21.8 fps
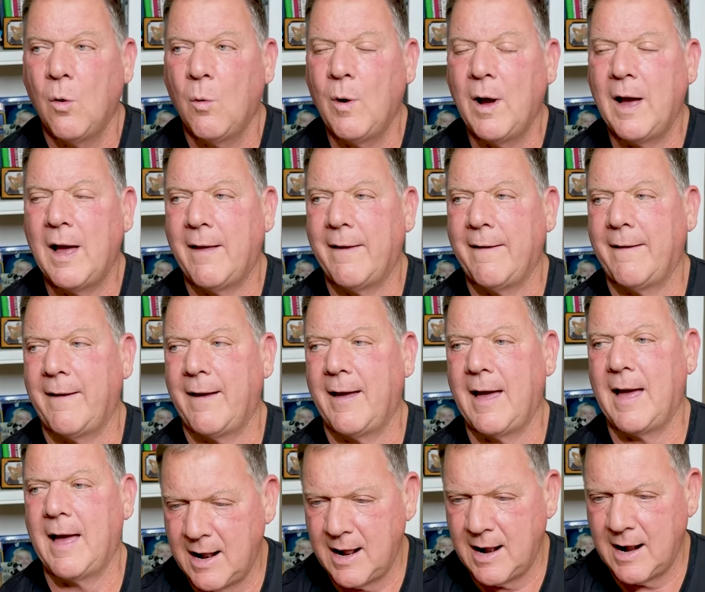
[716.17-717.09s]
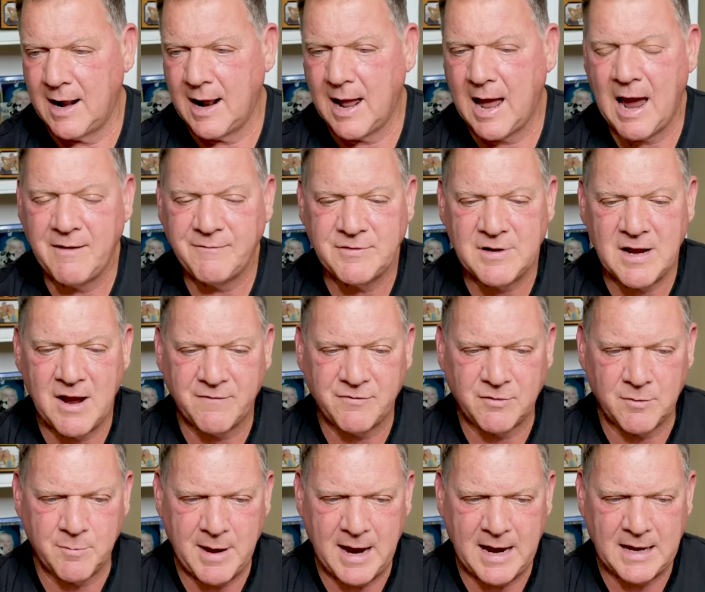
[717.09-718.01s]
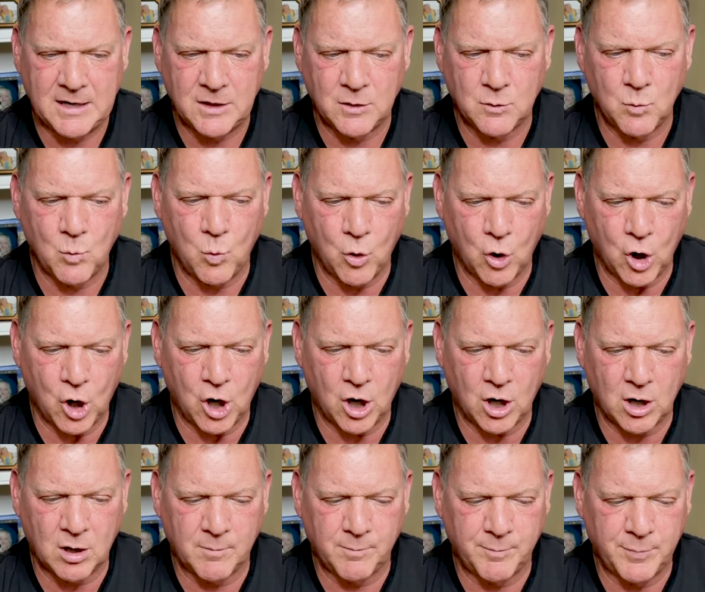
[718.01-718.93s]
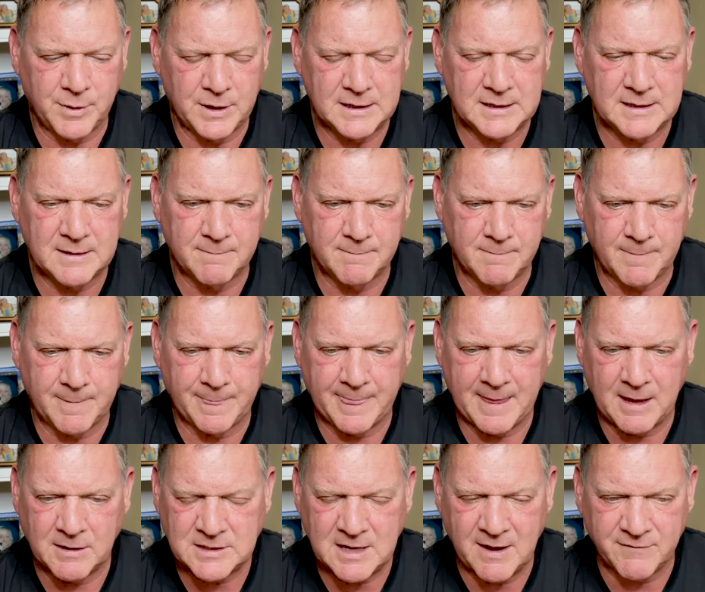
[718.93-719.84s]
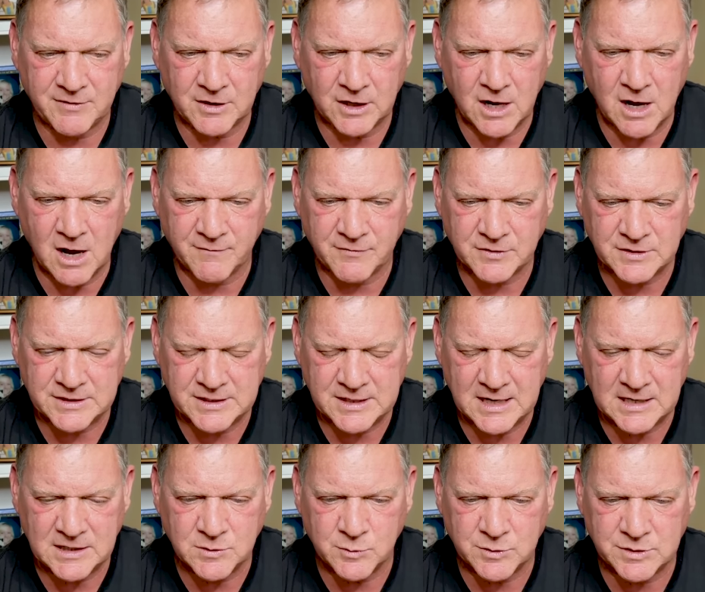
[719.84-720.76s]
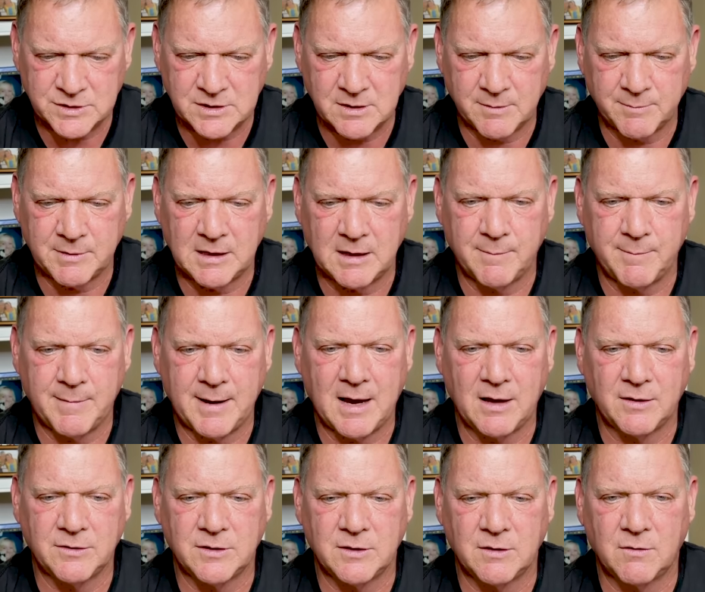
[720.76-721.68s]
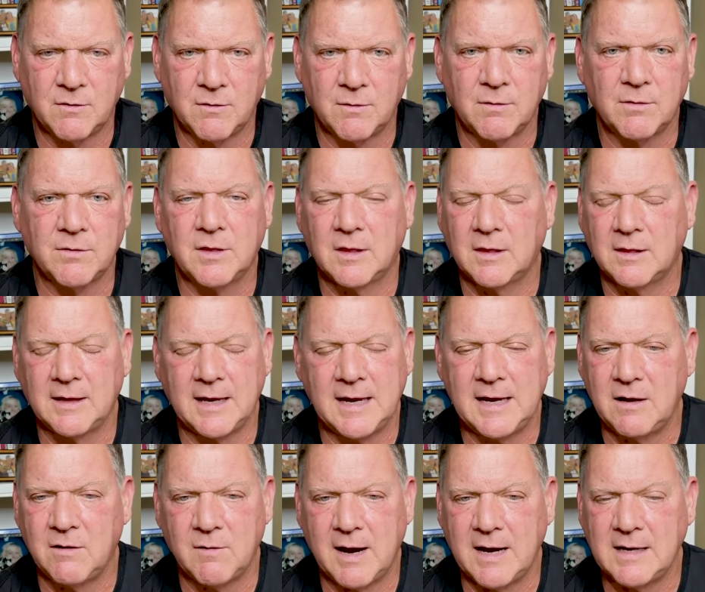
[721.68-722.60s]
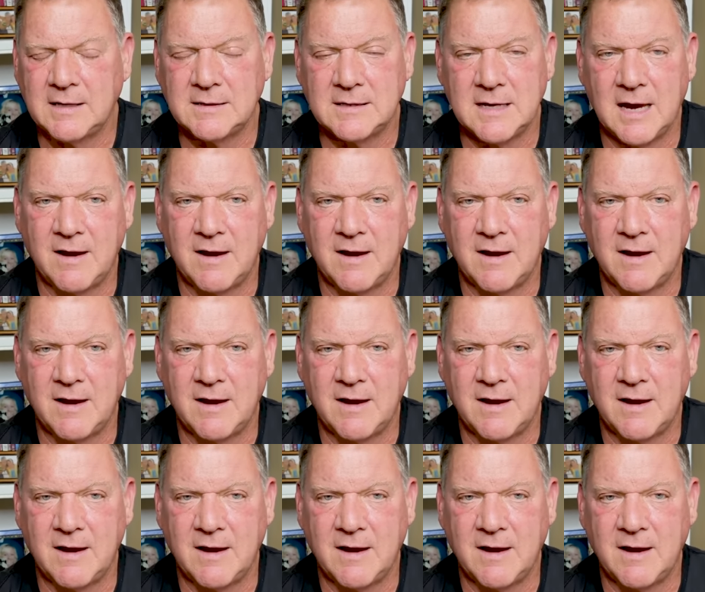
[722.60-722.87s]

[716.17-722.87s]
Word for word: Well, I've never made it work, but I was having a conversation with somebody about the, the late, great